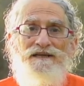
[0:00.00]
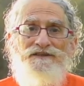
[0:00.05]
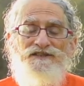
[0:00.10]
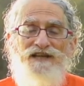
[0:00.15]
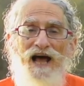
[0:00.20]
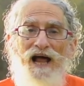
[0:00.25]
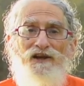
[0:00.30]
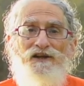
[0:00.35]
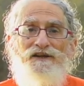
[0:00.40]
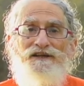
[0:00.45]

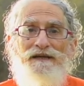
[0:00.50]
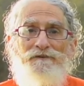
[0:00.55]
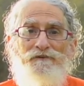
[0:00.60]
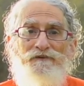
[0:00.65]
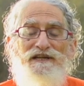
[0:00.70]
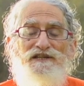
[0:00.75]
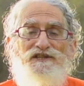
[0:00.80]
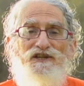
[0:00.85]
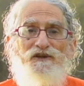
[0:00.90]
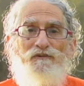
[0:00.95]
solid
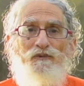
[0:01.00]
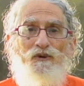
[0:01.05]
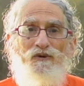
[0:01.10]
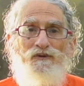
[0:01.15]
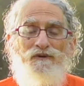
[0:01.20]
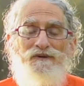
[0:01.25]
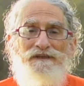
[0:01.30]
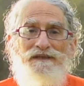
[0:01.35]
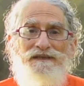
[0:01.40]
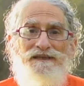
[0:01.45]
and
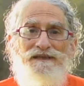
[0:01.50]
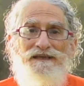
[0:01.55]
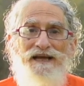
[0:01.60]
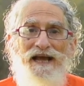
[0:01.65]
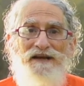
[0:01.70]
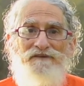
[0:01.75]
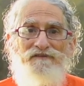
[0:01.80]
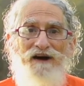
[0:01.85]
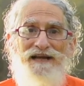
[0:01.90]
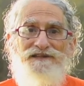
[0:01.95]
reasonable
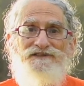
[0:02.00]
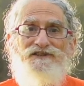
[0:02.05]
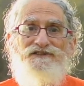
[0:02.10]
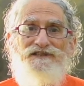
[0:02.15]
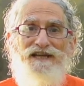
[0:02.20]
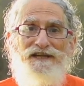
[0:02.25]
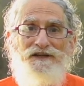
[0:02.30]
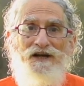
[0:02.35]
advices